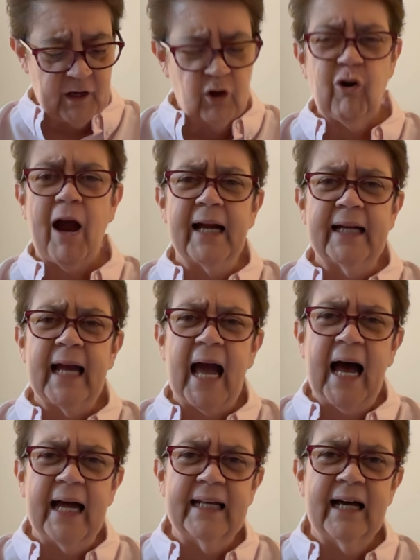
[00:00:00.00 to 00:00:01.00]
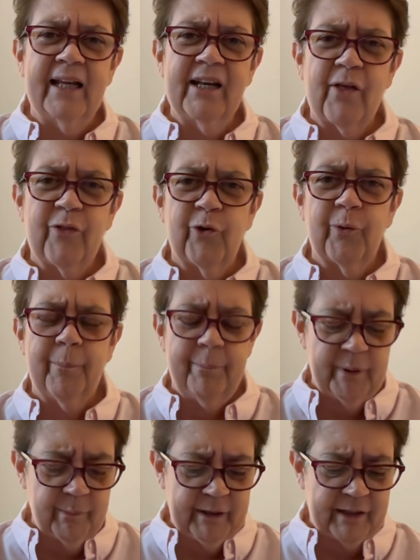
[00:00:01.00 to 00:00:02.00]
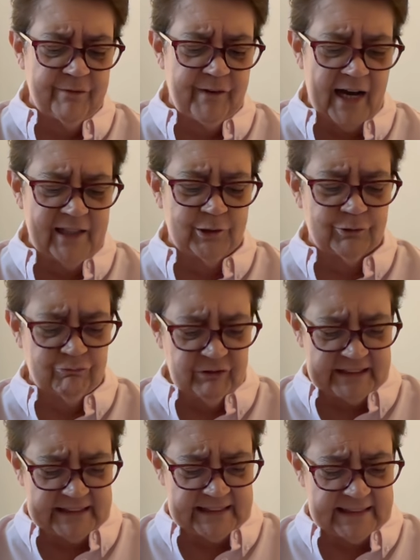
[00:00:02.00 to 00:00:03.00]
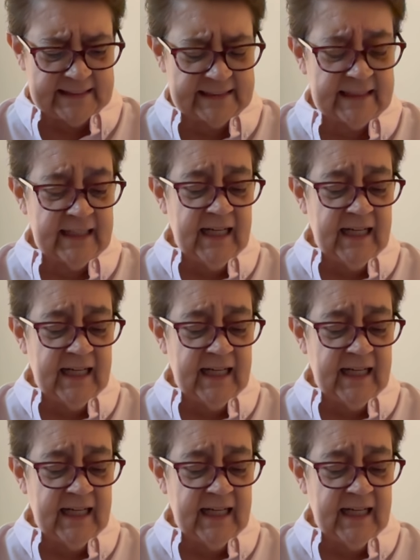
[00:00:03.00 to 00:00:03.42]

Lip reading: Greg at Another Bibliophile Reads,